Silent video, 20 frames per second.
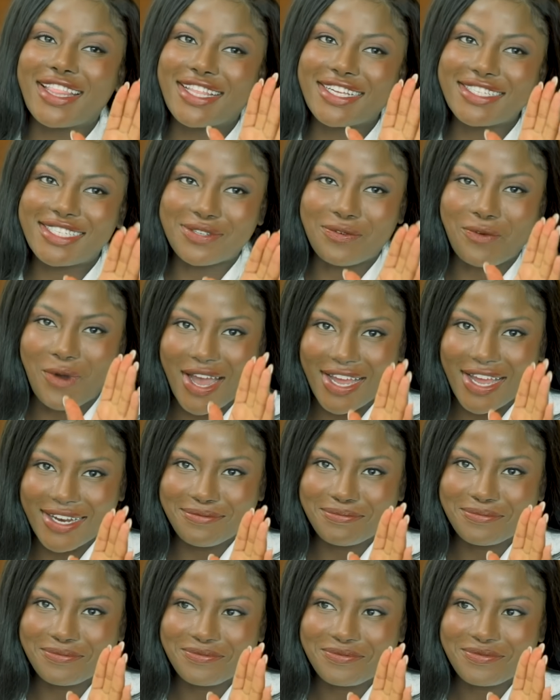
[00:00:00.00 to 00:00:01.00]
this
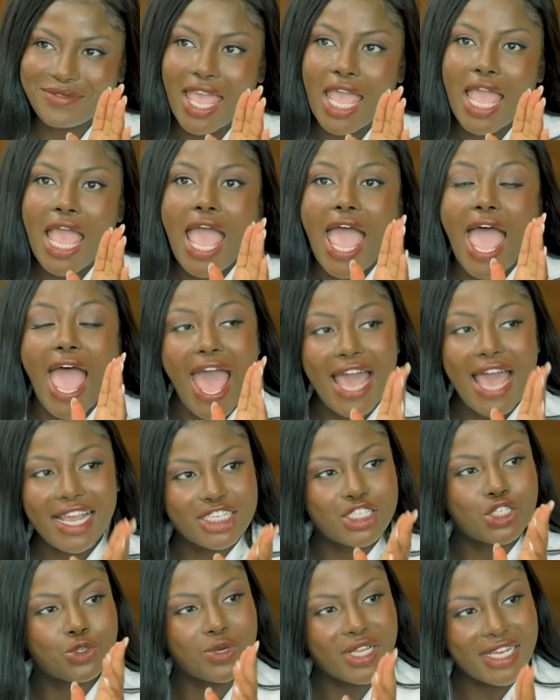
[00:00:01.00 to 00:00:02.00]
one.
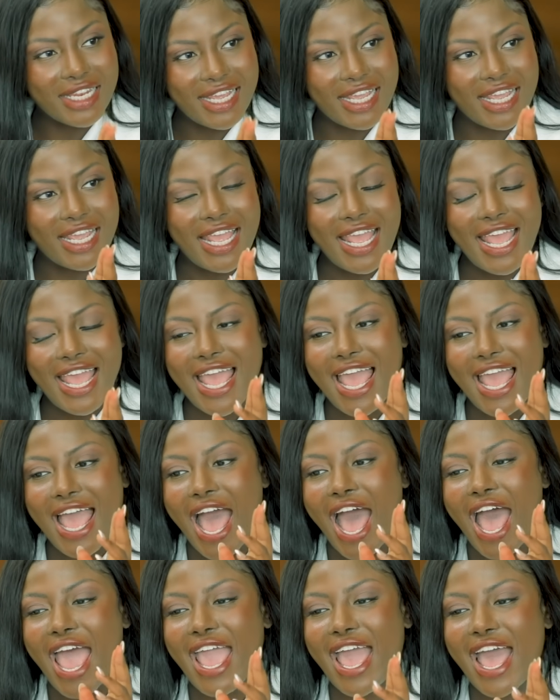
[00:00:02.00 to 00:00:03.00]
Actually,
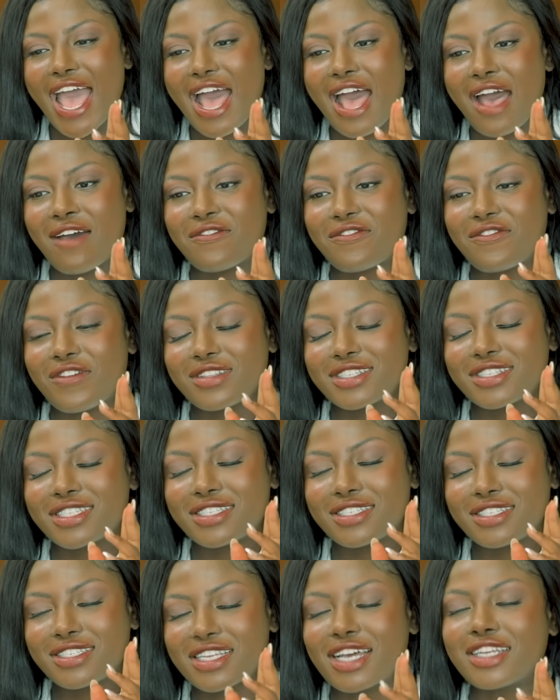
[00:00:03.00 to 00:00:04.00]
I have
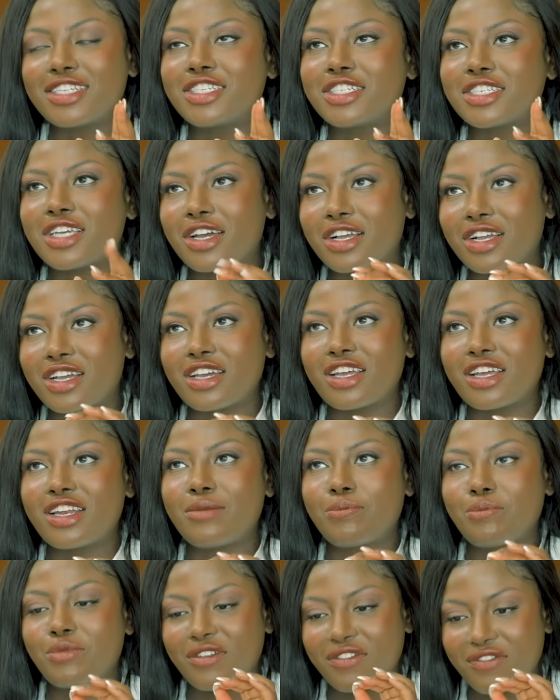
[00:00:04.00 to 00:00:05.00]
such a good
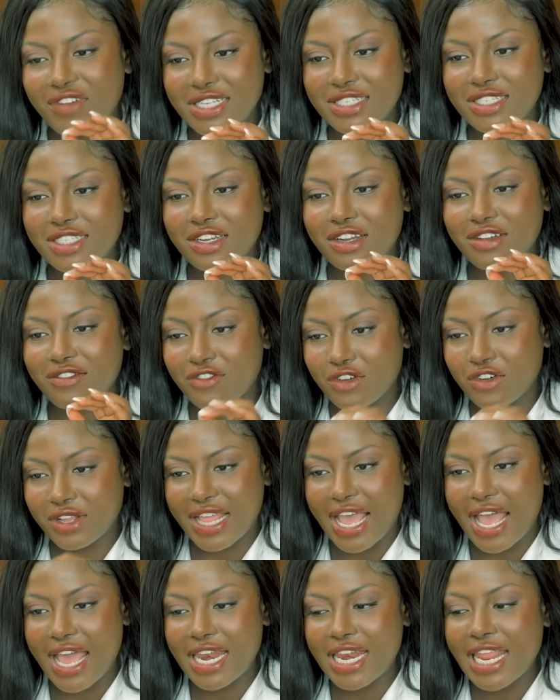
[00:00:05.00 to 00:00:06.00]
professor for
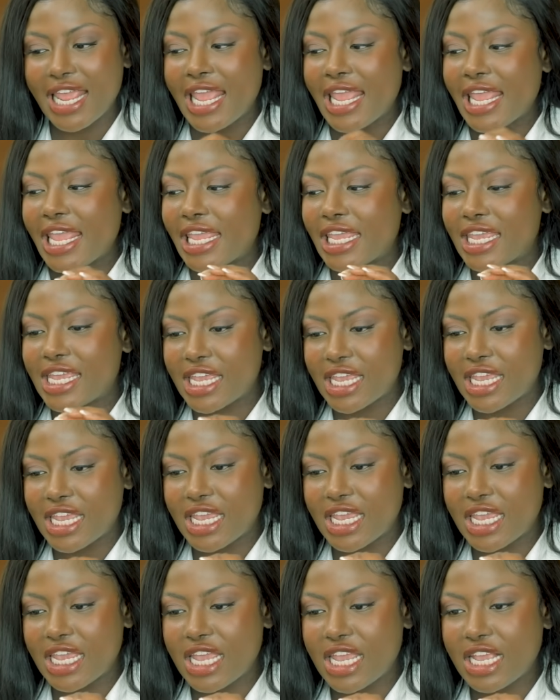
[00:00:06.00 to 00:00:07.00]
that.
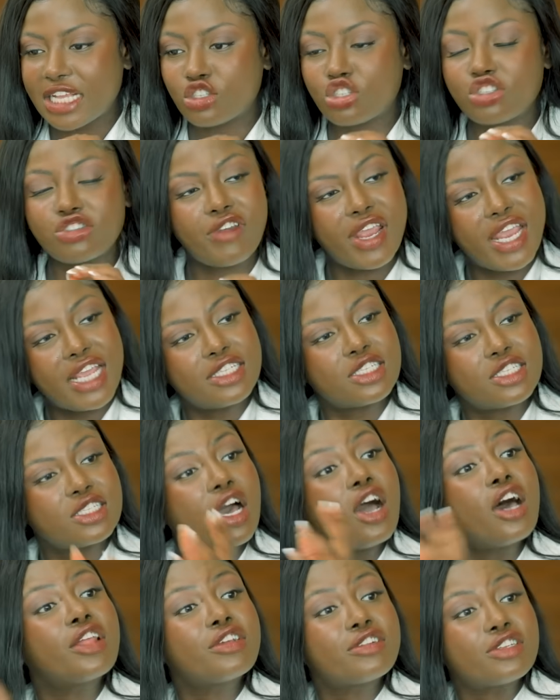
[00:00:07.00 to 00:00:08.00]
He trains
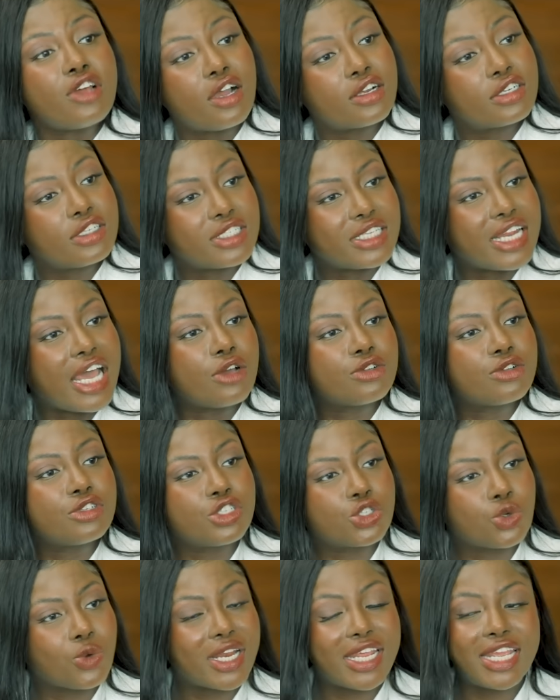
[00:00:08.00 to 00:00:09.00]
the other doctors on how to
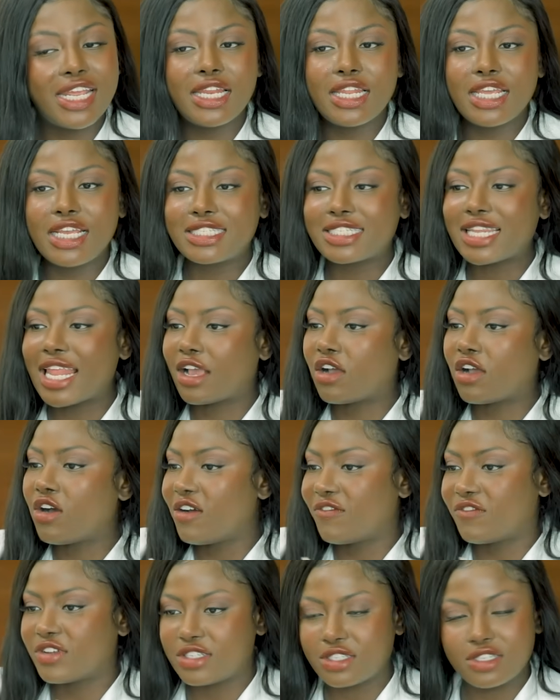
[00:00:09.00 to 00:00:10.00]
do it. He leads like
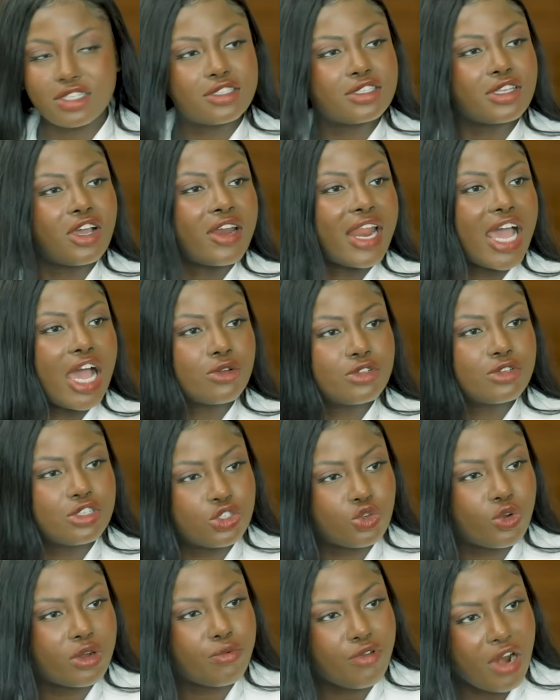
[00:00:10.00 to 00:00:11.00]
conferences on how to
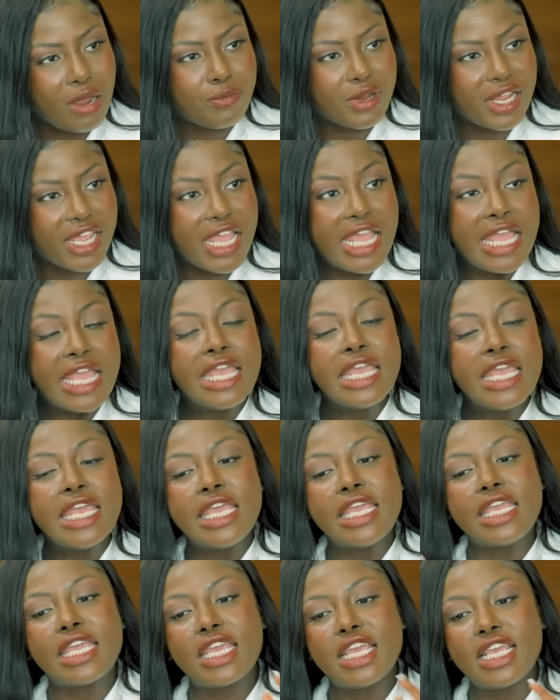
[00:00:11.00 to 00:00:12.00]
do it properly. Mm.
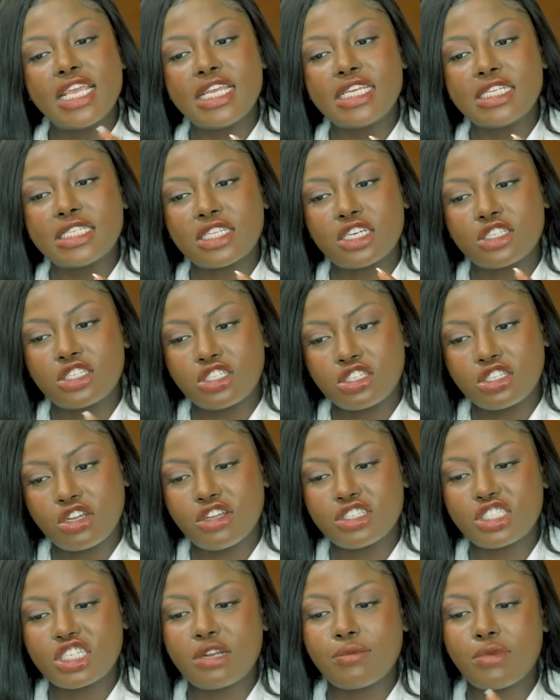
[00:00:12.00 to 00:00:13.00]
He's a
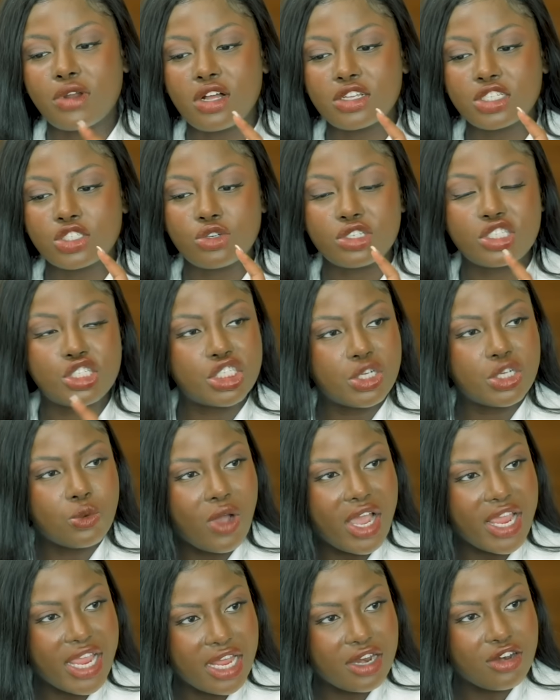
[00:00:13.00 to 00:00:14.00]
surgeon, but also a G
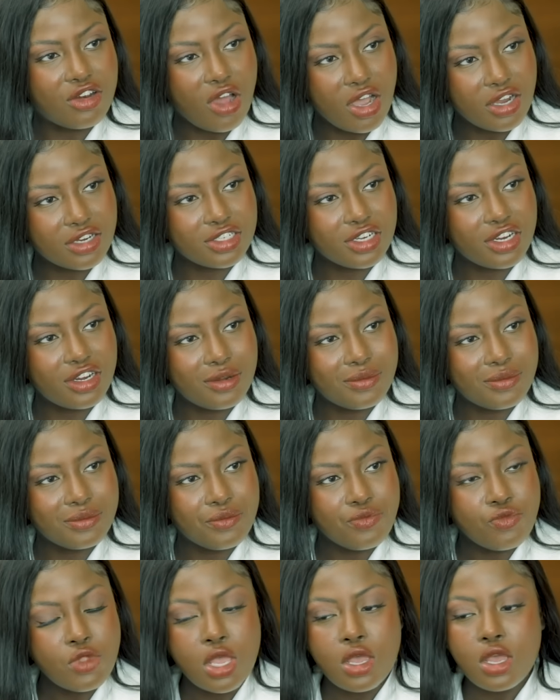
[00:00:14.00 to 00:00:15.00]
Y N doctor.
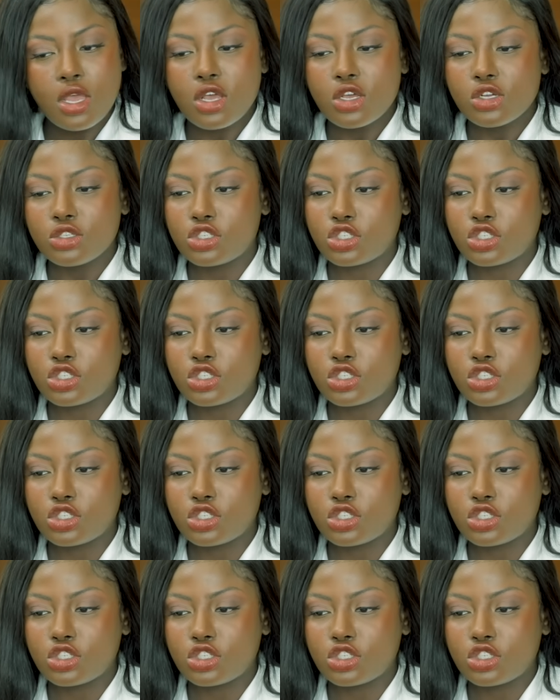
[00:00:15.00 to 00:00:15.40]
Mm.